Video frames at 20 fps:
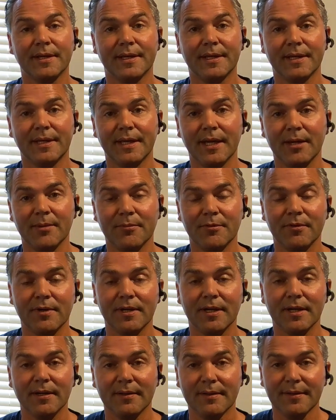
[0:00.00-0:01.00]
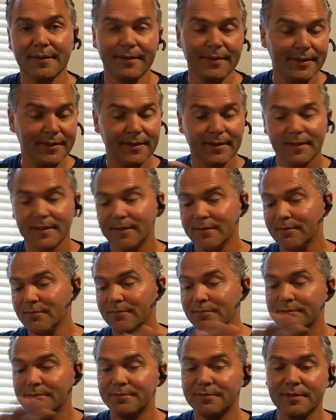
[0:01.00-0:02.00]
camera in
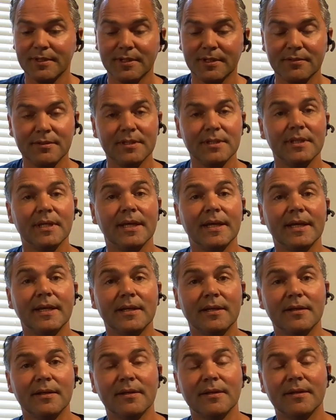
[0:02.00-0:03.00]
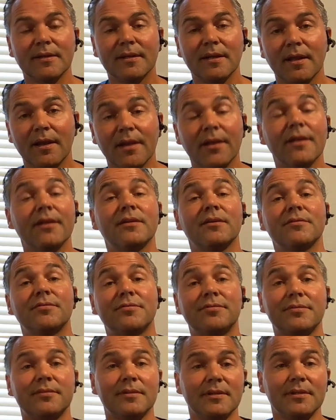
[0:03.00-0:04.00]
very a lot
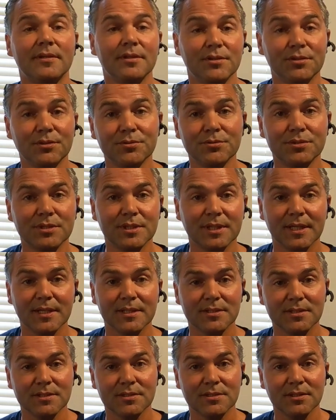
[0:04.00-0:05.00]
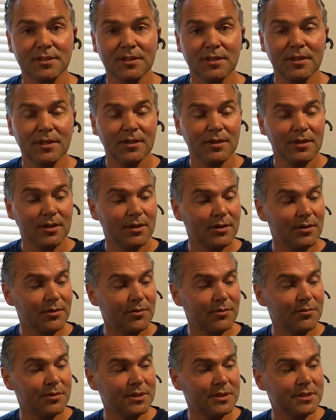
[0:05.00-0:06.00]
of use cases
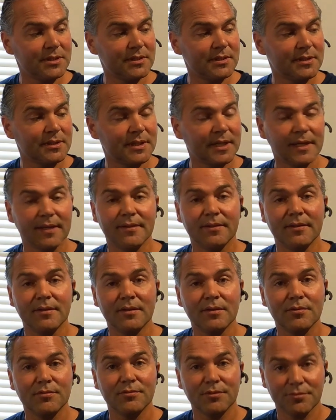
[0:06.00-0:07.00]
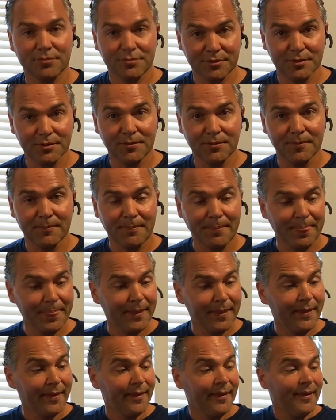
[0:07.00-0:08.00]
which it can fulfill.
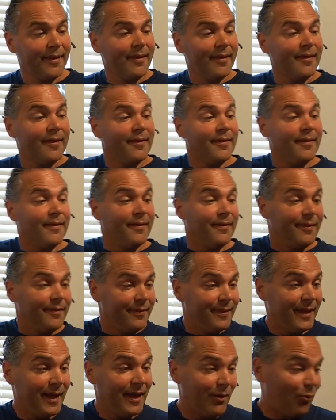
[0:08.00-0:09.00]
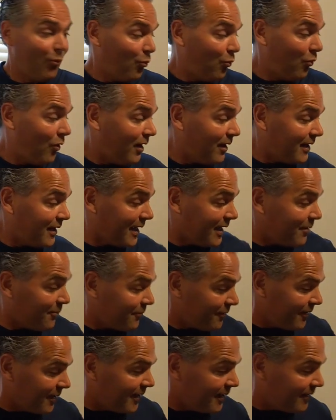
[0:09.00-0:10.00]
Now, one
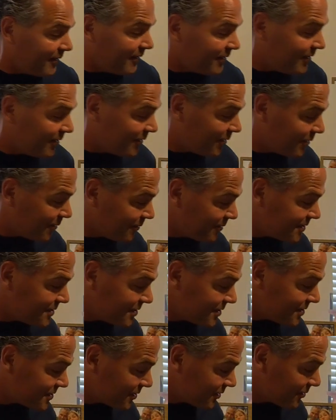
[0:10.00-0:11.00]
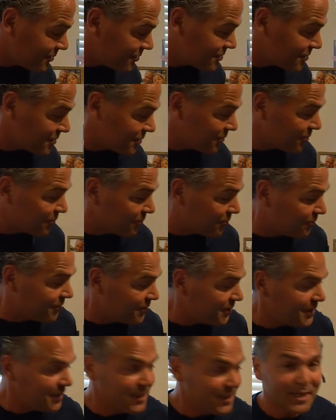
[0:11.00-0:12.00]
camera which is also a
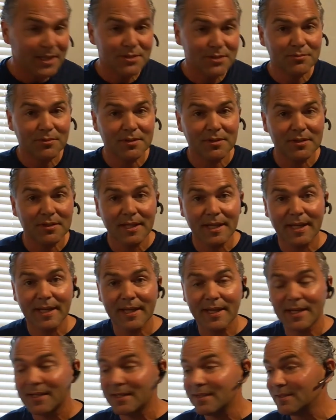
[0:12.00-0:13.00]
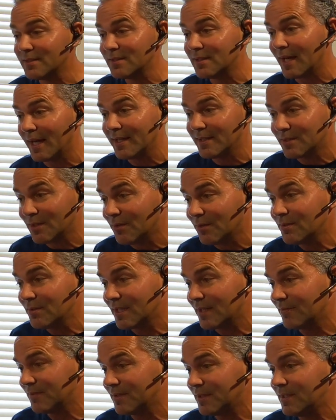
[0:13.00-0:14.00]
really nice one, and I don't
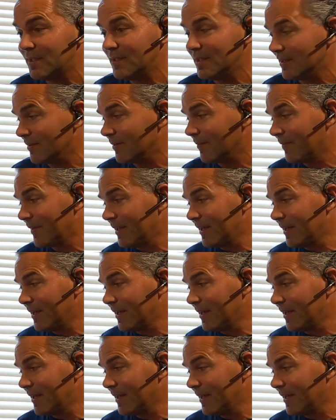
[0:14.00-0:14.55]
have it here,